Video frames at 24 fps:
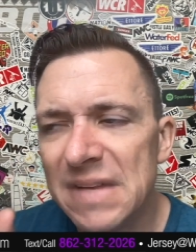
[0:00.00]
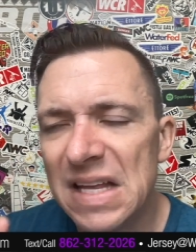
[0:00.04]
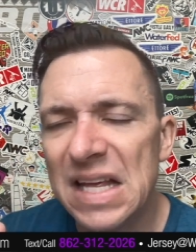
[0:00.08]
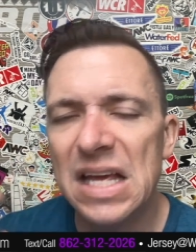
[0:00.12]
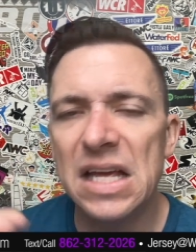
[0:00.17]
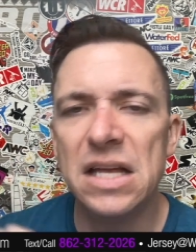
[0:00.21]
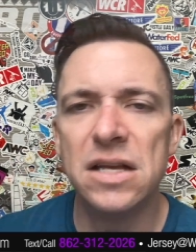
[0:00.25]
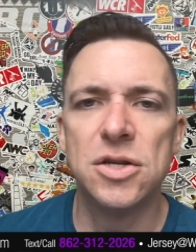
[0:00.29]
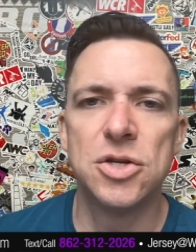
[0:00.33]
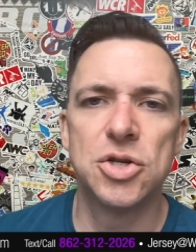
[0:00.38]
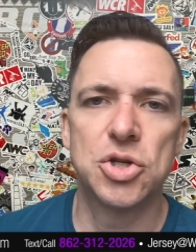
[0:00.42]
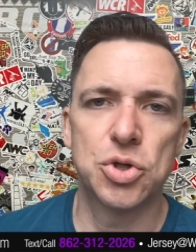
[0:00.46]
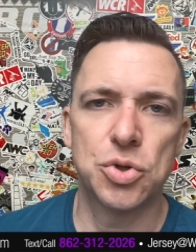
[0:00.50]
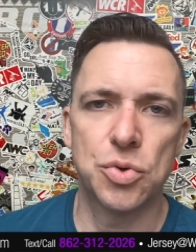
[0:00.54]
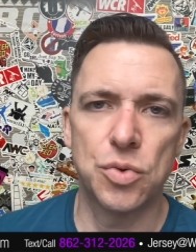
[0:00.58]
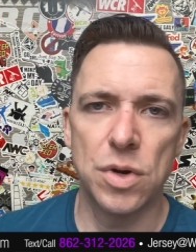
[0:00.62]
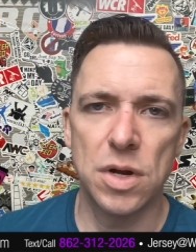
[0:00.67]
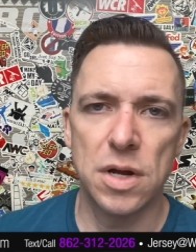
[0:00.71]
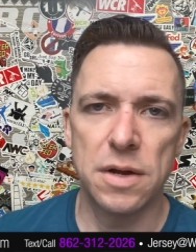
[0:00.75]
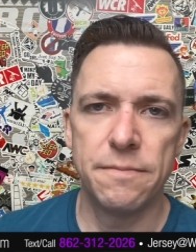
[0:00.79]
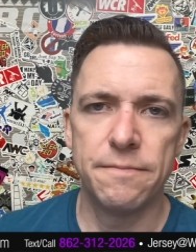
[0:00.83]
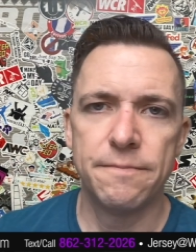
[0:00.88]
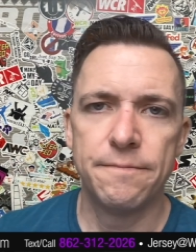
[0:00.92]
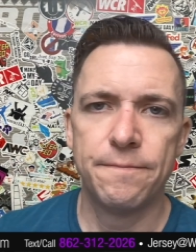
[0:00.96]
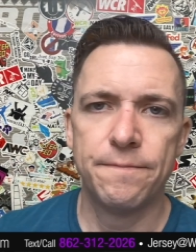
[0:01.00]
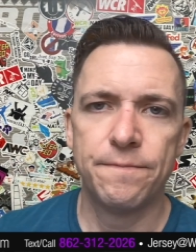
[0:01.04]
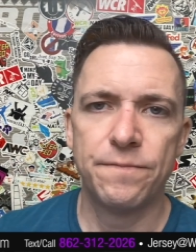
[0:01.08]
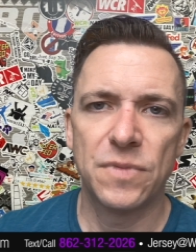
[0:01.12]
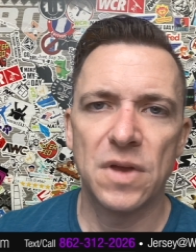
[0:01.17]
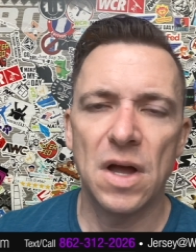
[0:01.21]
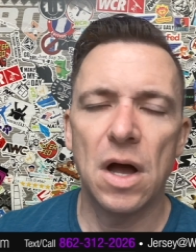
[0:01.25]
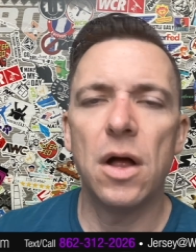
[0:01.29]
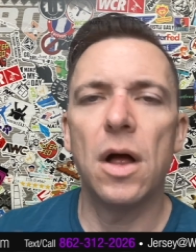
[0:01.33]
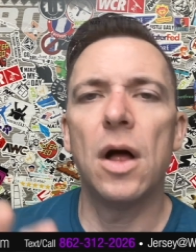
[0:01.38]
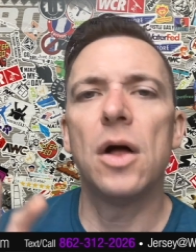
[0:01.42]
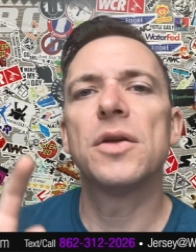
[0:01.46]
industry.
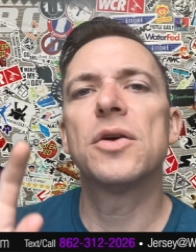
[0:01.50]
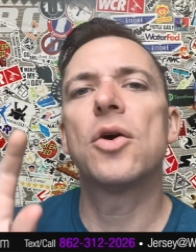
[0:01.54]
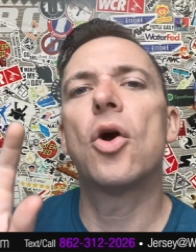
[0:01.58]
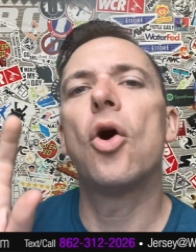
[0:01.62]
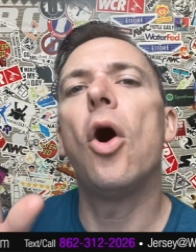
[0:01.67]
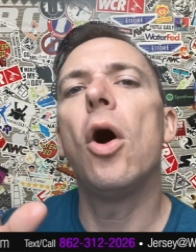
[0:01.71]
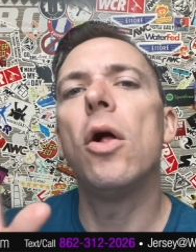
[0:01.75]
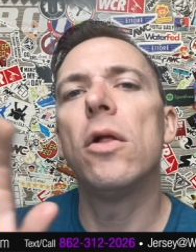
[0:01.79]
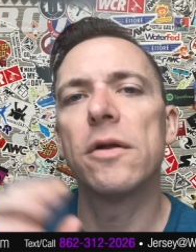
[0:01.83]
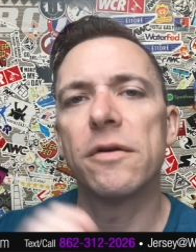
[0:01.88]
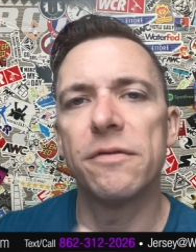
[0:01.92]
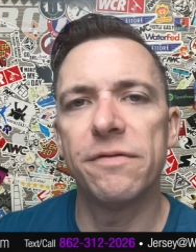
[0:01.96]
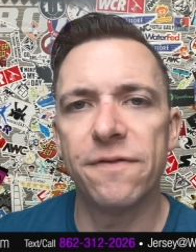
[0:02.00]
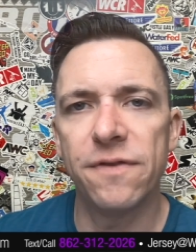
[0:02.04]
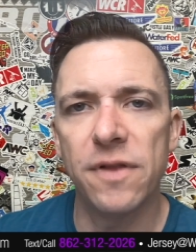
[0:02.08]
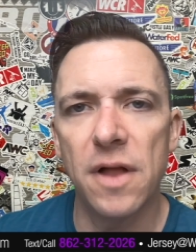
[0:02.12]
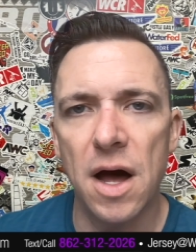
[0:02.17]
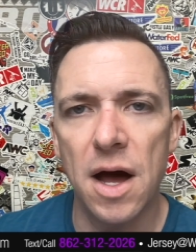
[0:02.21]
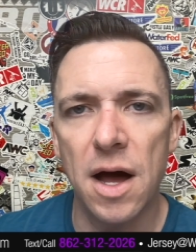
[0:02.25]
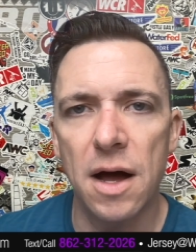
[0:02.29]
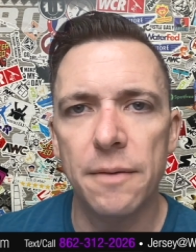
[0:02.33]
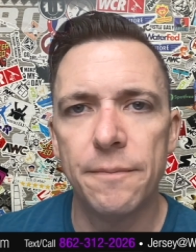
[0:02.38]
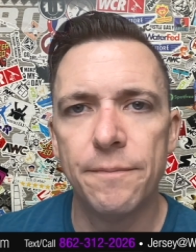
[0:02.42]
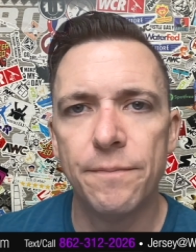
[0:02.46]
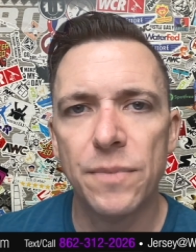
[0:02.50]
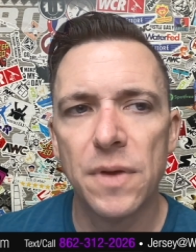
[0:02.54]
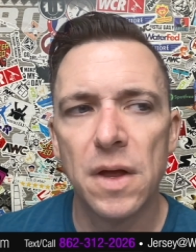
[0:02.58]
I'll, I'll call it a flaw.